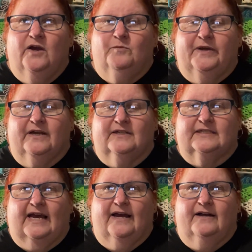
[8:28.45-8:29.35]
because
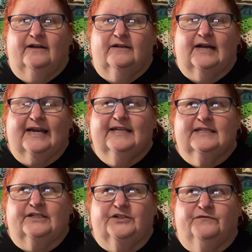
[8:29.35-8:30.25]
I guess
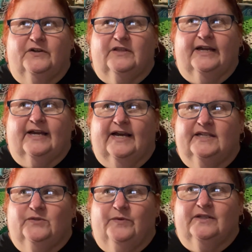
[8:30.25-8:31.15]
I just felt like I
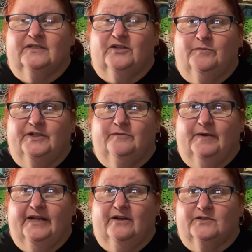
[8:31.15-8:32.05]
had spent so much
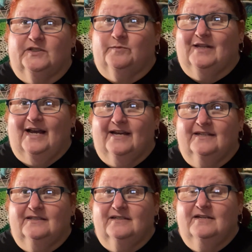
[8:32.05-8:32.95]
money on
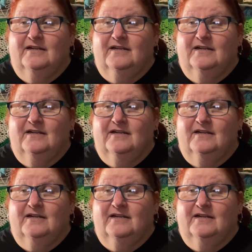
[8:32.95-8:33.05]
supplies